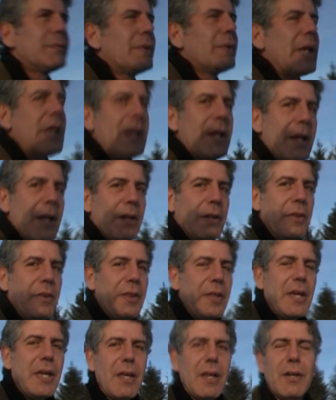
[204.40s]

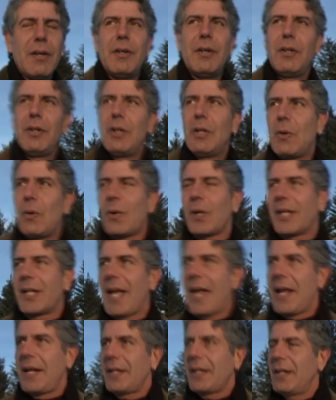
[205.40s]
Healthy,
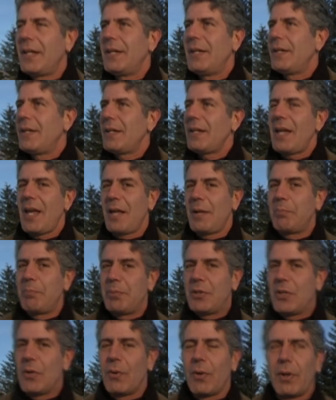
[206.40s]
organic, and
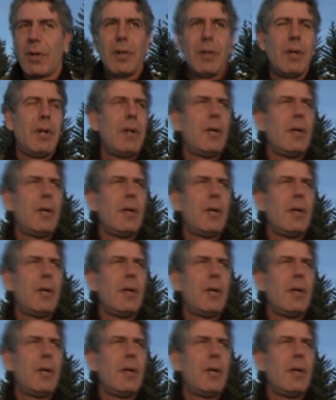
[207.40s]
pure.